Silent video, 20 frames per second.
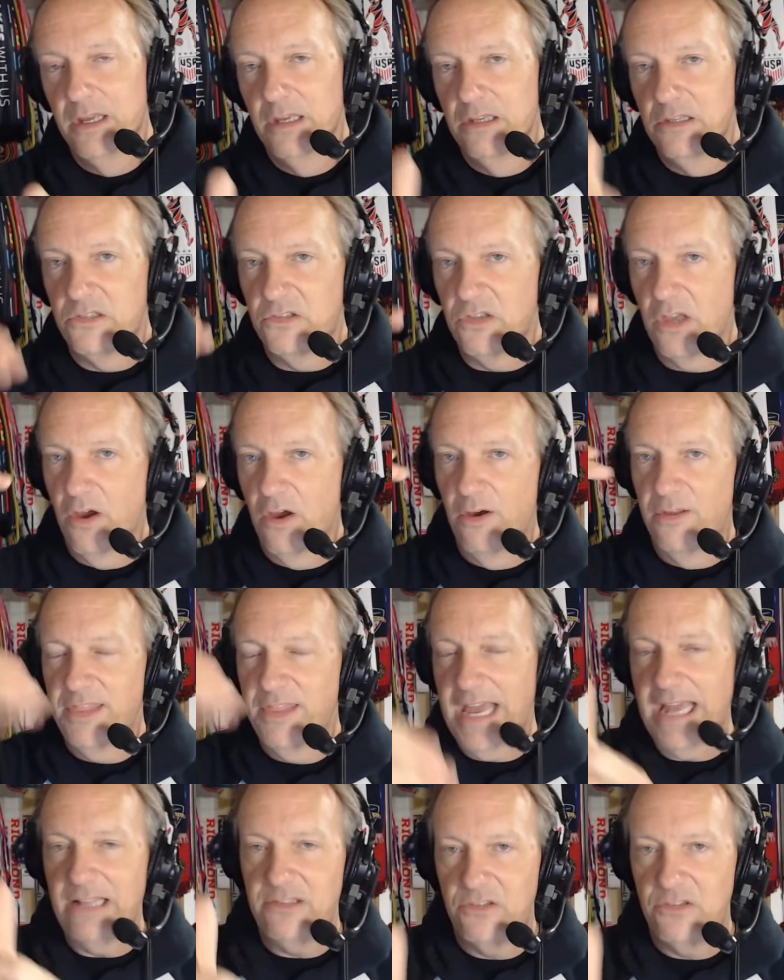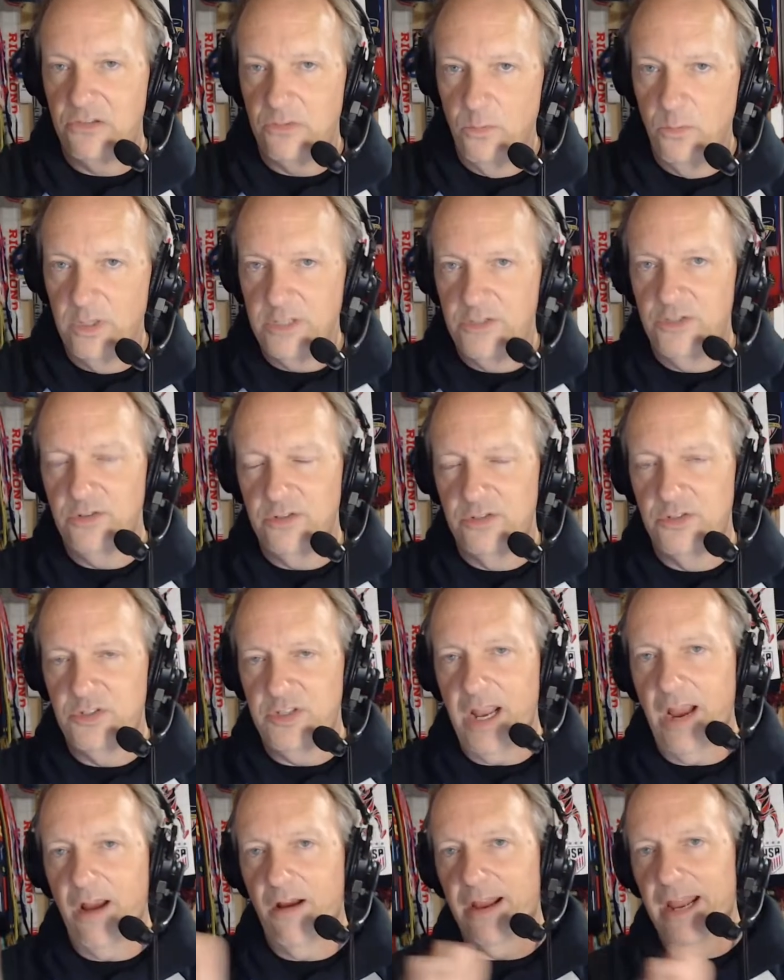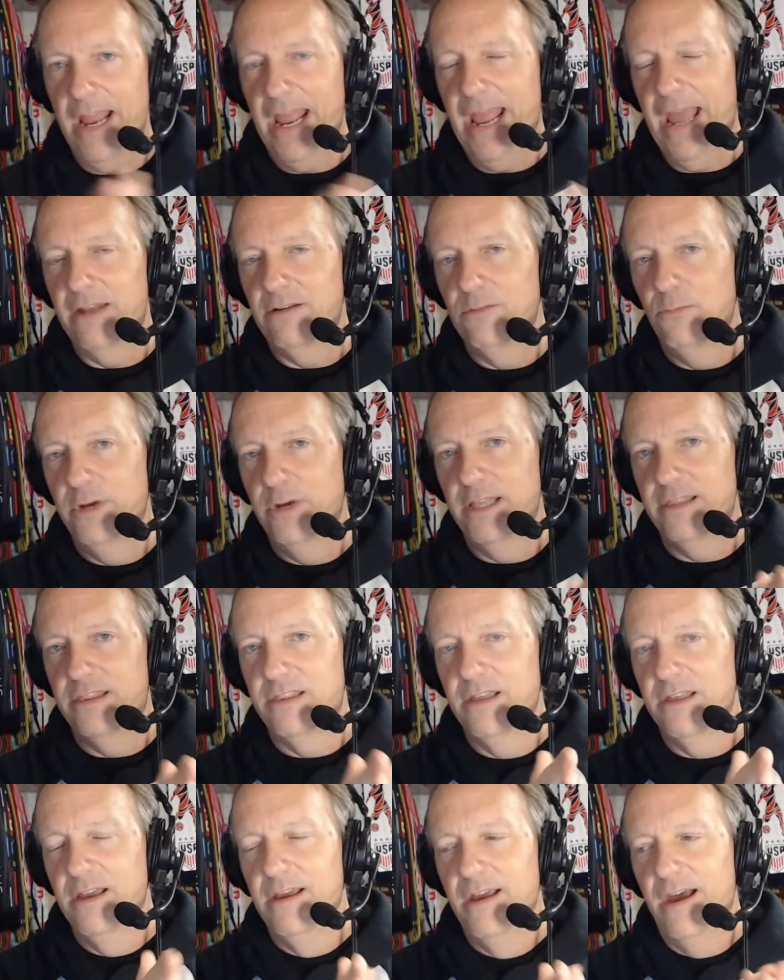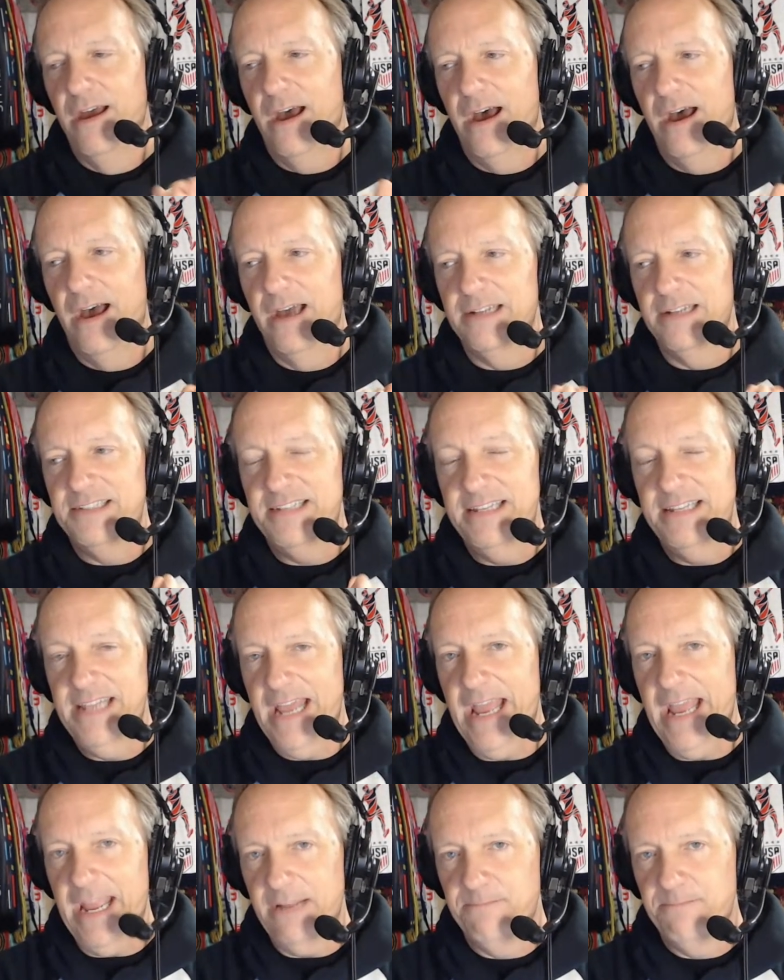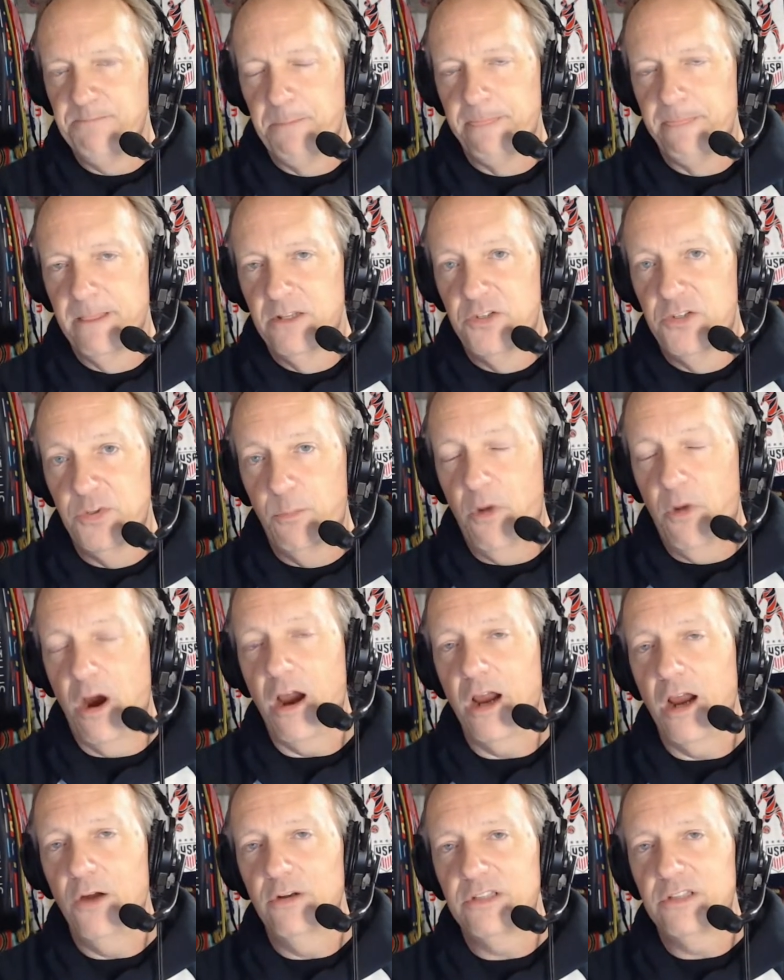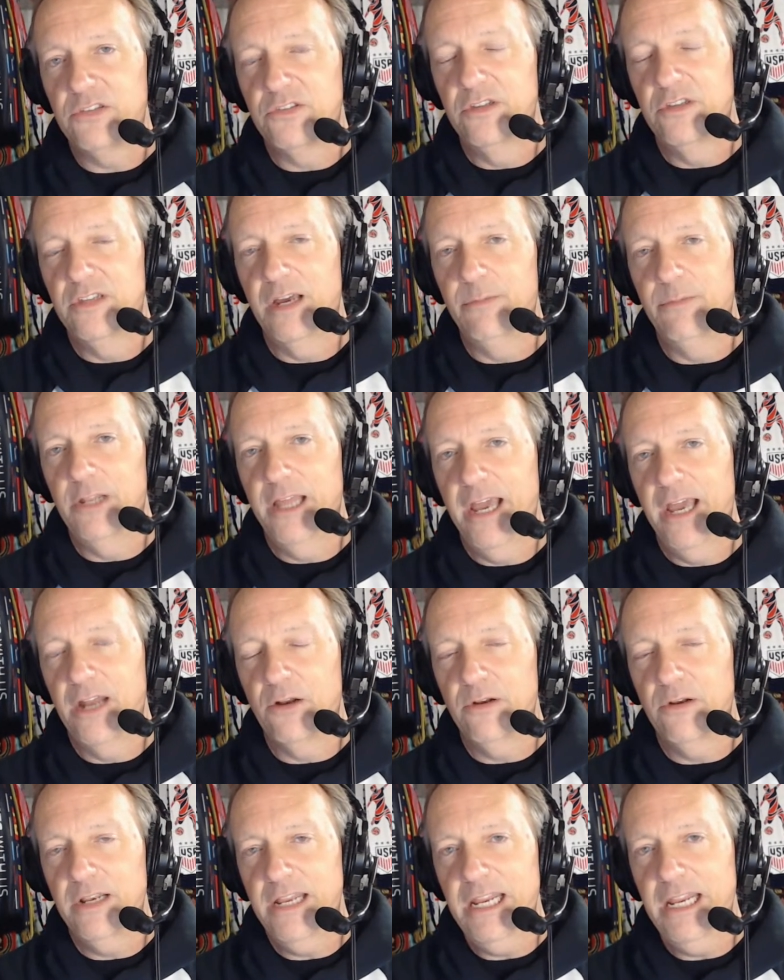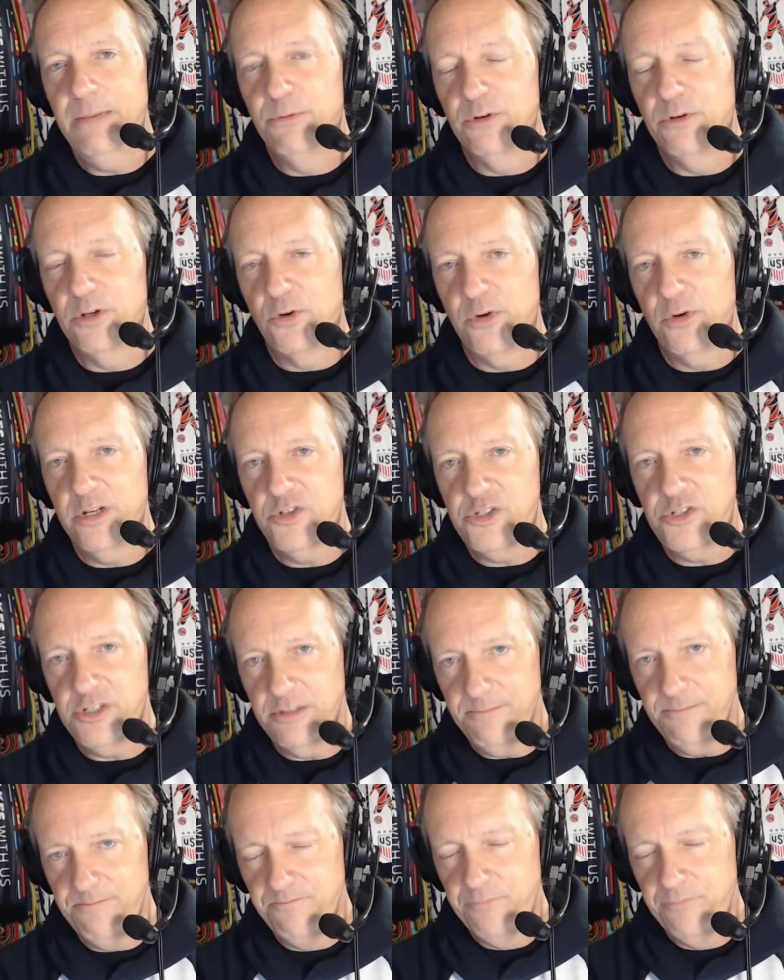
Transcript: So that's what you're staring at with today. Tomorrow, it's the doubleheader at Hebron Christian.